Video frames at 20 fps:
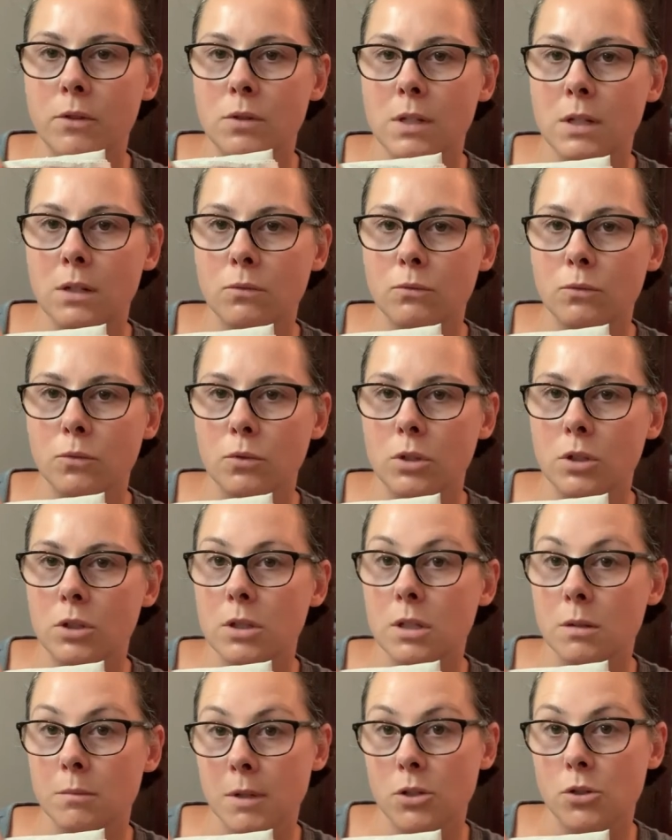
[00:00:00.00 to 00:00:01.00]
of using a ruler
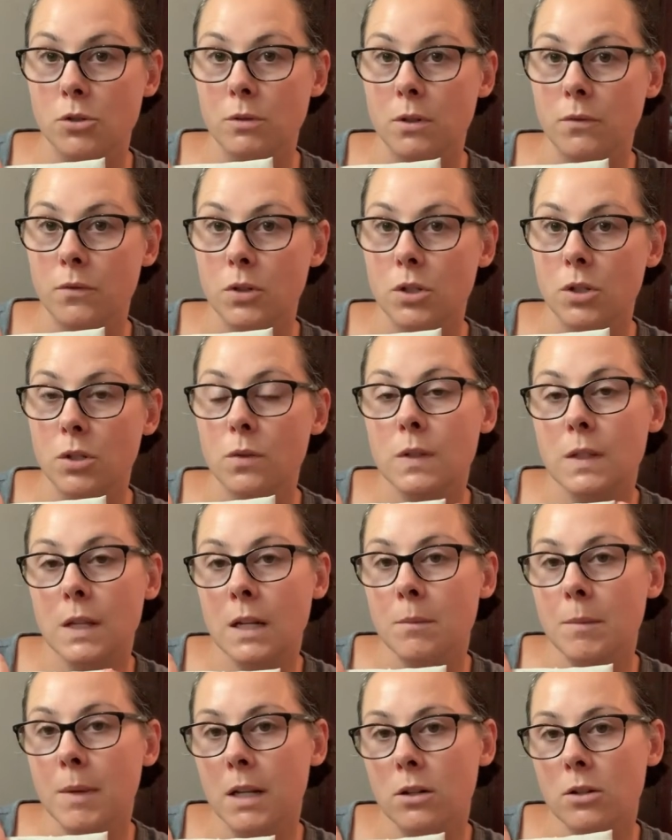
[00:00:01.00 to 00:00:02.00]
to measure over two
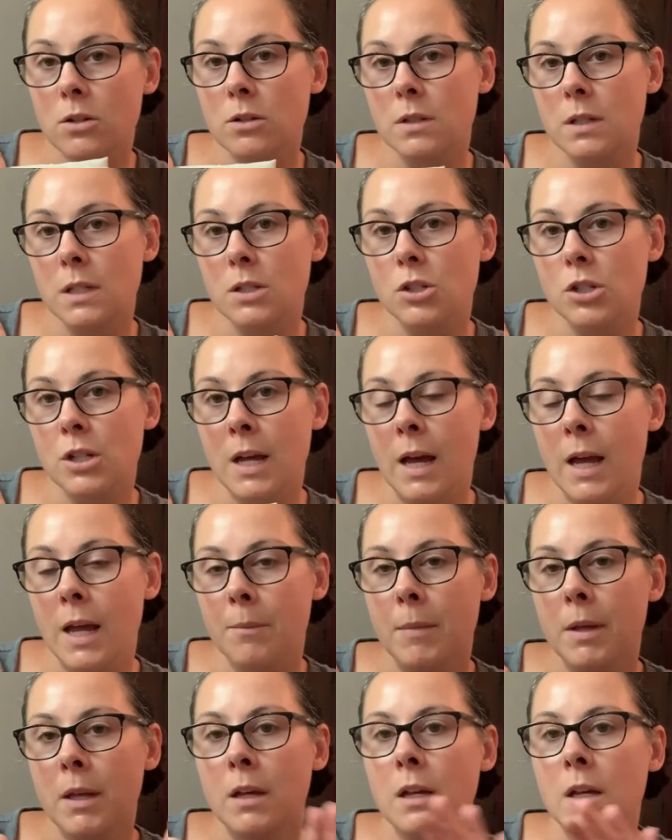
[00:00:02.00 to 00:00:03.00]
centimeters each
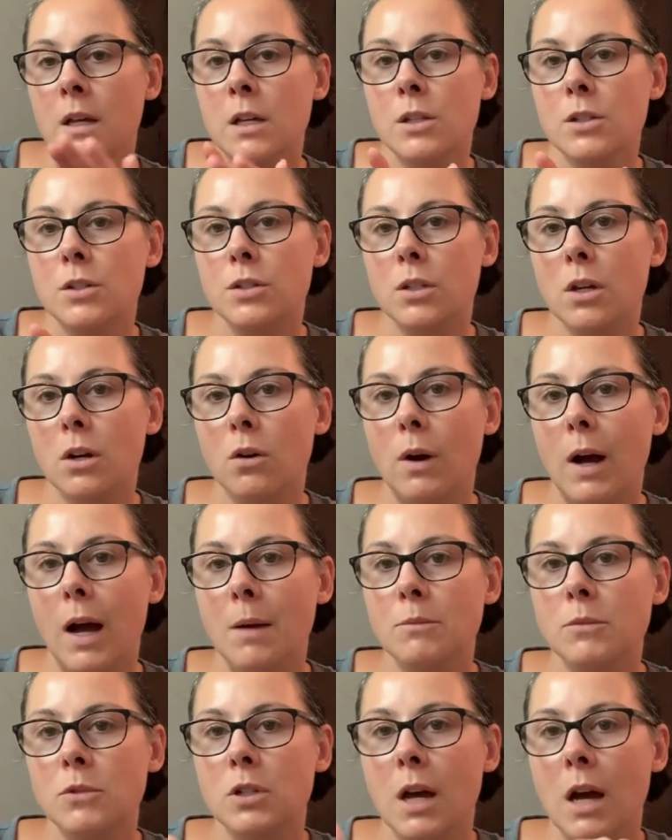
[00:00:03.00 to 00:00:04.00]
time. So
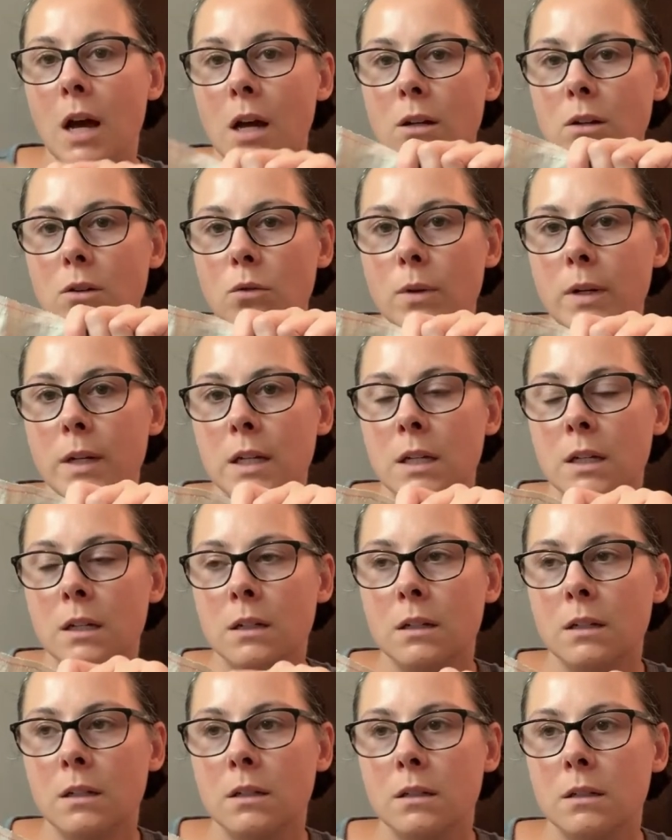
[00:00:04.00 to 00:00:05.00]
I'm not
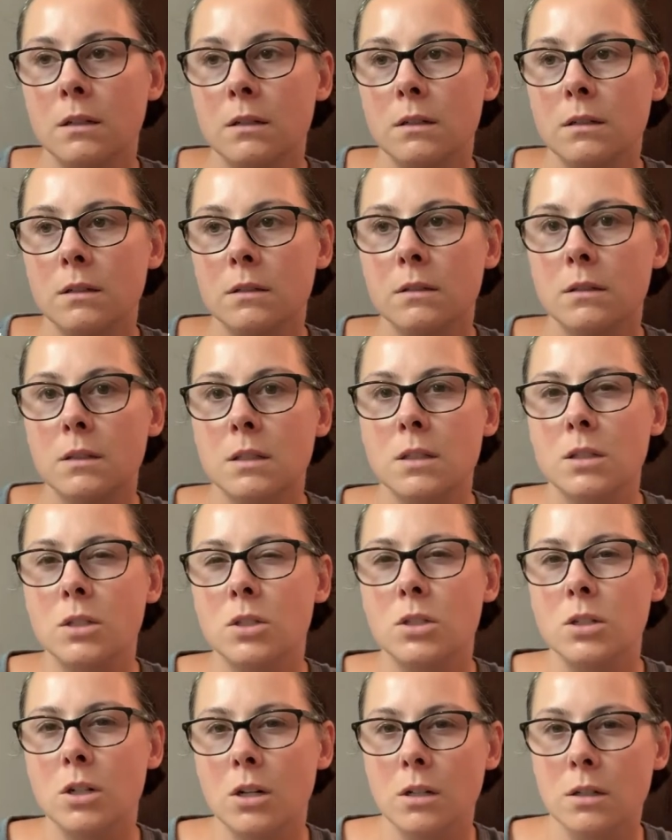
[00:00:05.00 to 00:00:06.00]
going to
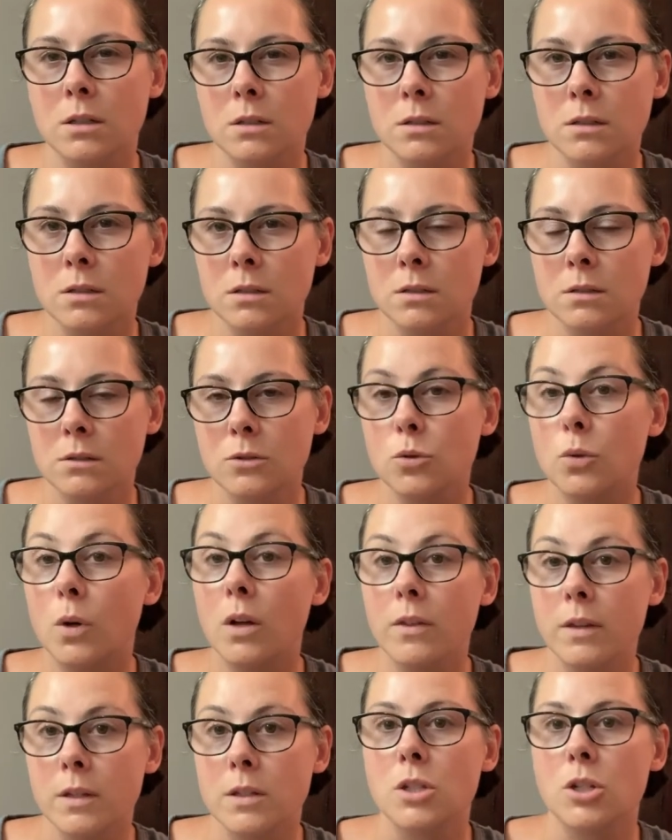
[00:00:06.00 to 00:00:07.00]
start, do
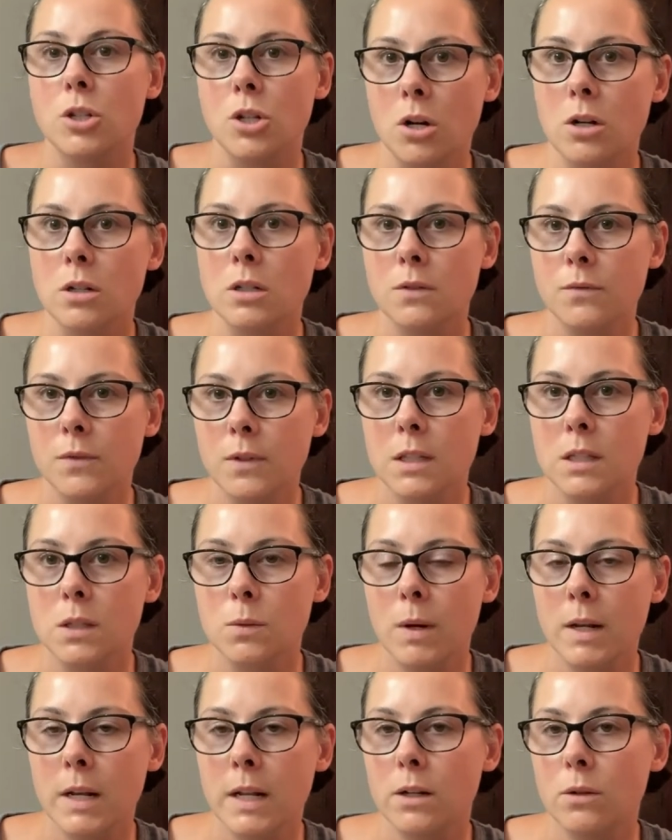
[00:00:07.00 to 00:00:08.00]
all the starts for this
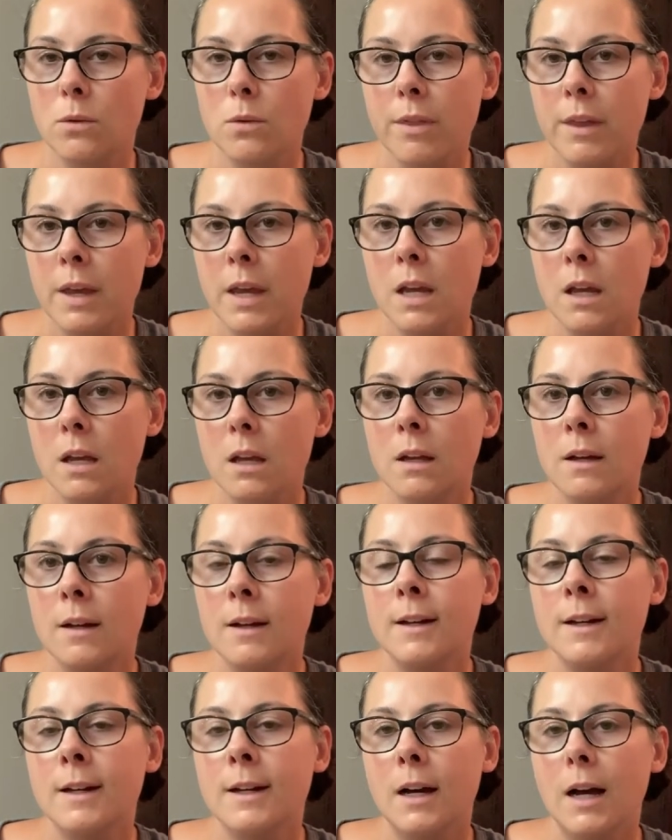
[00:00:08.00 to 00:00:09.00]
one, I don't think.
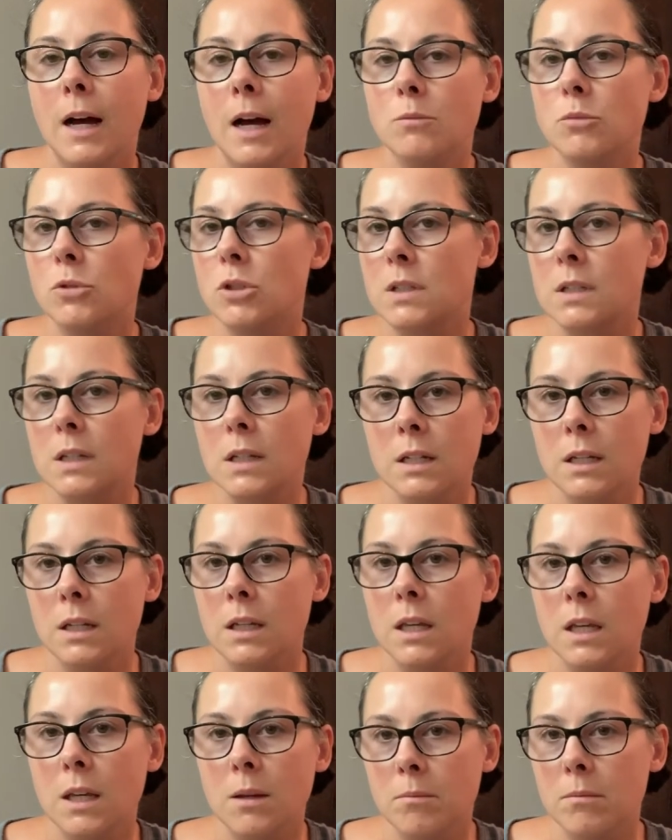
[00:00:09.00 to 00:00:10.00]
I'm just gonna
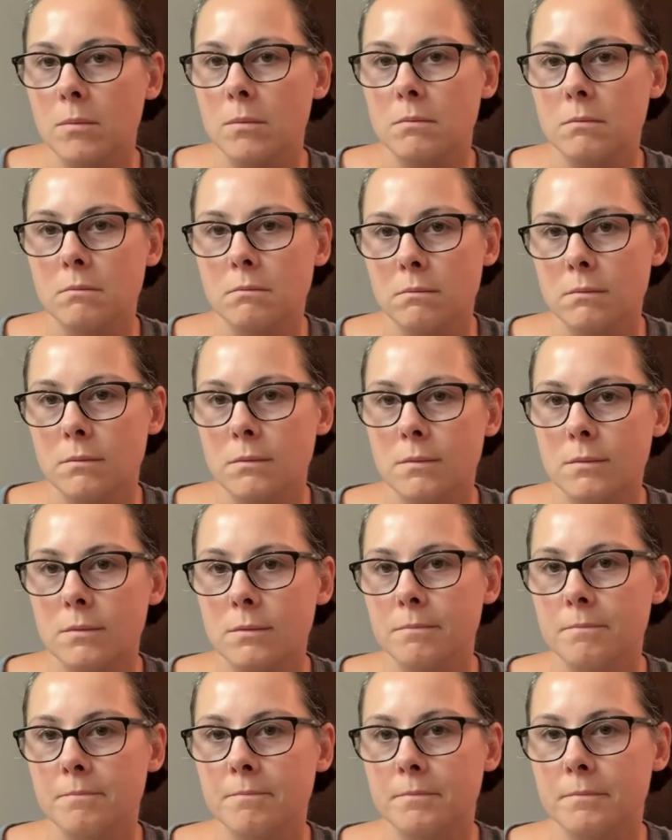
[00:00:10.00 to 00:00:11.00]
keep
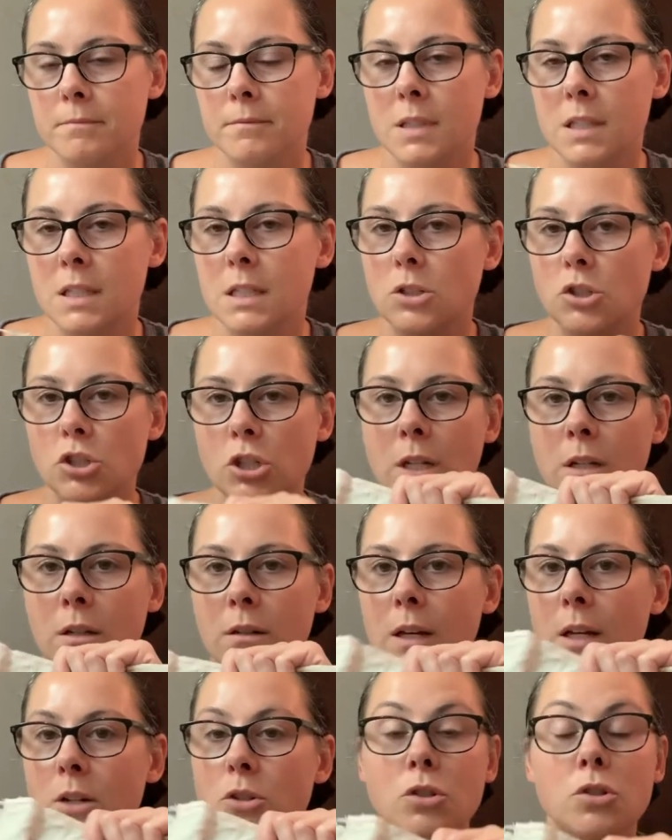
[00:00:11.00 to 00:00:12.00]

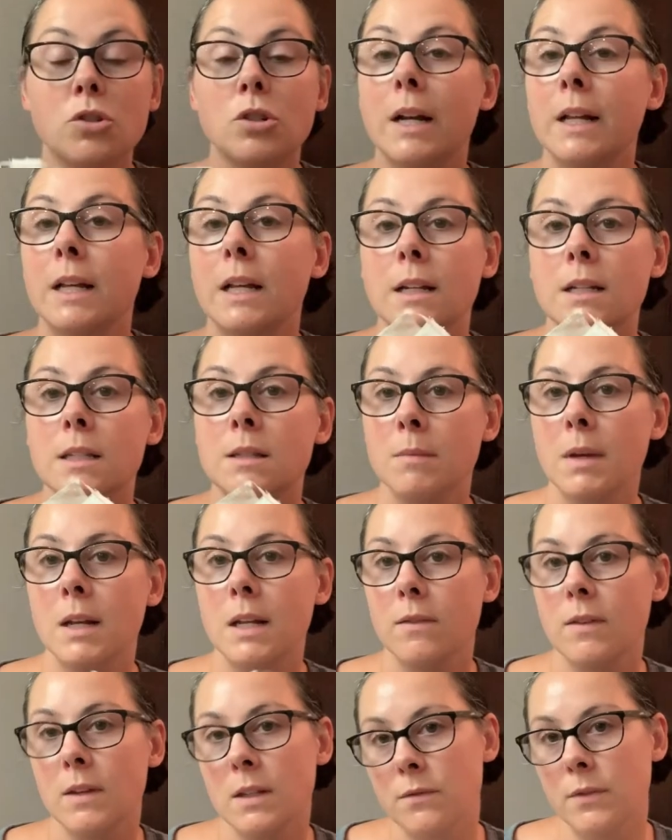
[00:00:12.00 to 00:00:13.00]
stitching and just try to get as
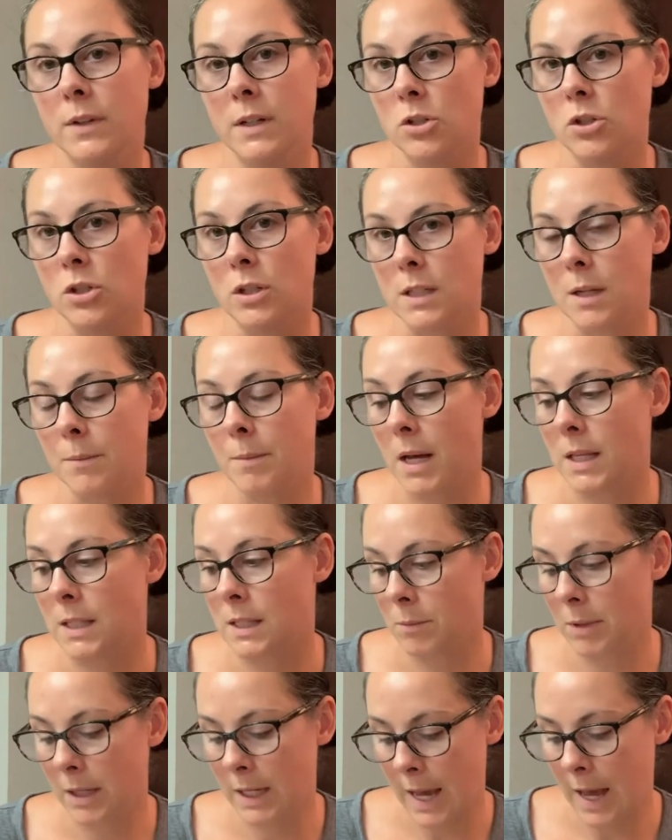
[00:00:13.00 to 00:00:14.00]
many of these finished as I
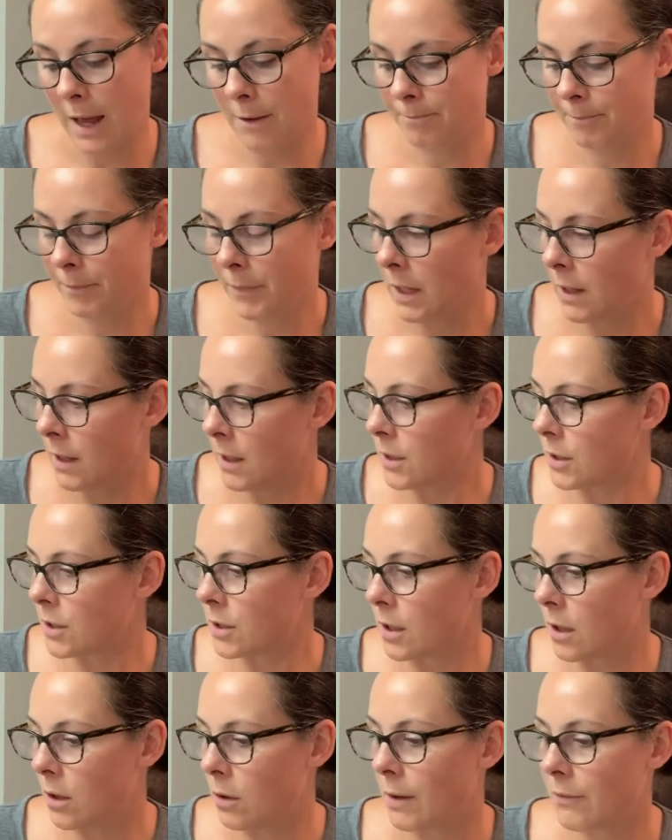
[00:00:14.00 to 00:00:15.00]
possibly can.
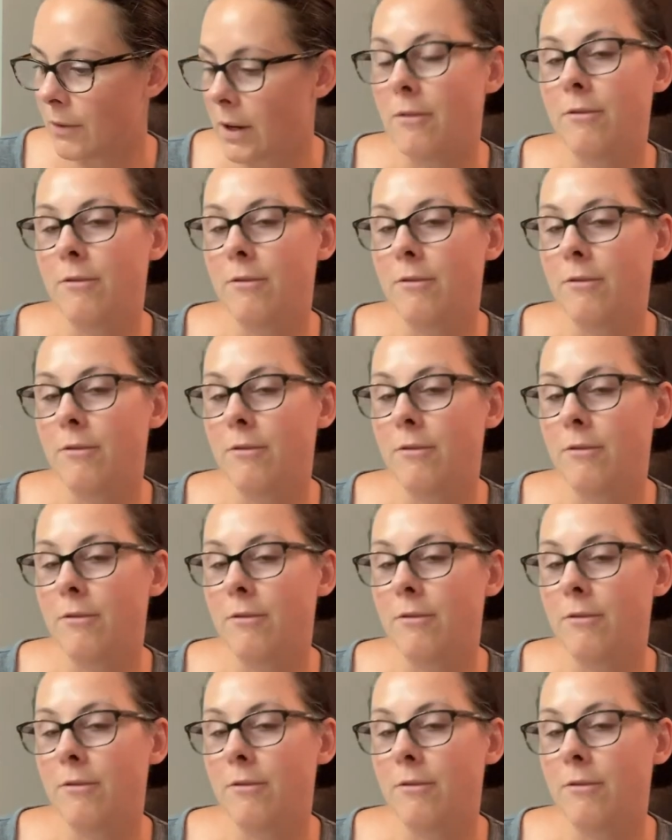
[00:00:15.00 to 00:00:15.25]
So I've